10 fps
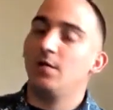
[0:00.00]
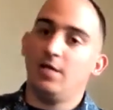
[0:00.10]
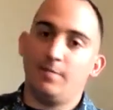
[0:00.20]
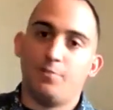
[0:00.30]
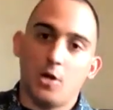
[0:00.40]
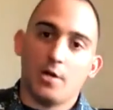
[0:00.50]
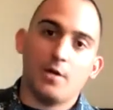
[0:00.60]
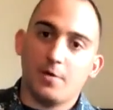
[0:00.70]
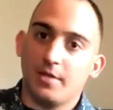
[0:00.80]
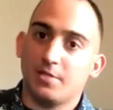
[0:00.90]
and they plug it
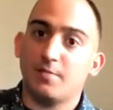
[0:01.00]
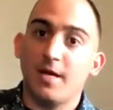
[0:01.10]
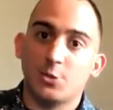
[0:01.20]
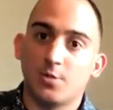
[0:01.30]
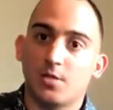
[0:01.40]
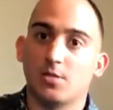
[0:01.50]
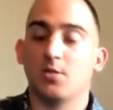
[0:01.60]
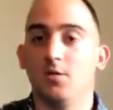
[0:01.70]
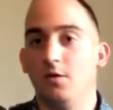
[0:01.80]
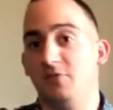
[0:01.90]
up against this
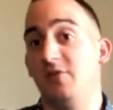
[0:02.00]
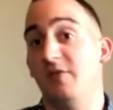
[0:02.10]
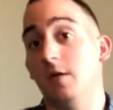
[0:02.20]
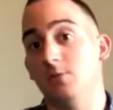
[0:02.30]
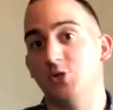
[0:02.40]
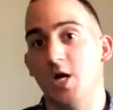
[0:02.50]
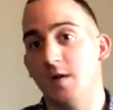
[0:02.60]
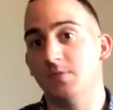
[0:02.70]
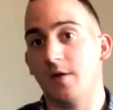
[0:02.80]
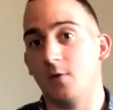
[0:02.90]
matrix of the available
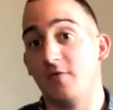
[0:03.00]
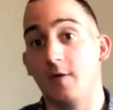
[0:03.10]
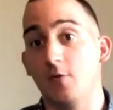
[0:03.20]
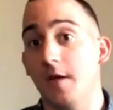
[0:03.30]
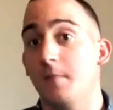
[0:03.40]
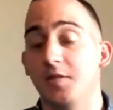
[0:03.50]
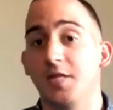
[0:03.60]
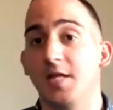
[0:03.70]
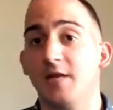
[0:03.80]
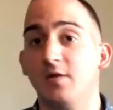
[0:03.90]
jobs that are available that month
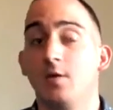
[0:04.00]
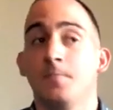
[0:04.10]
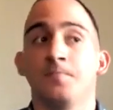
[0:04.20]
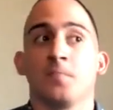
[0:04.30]
in the Navy,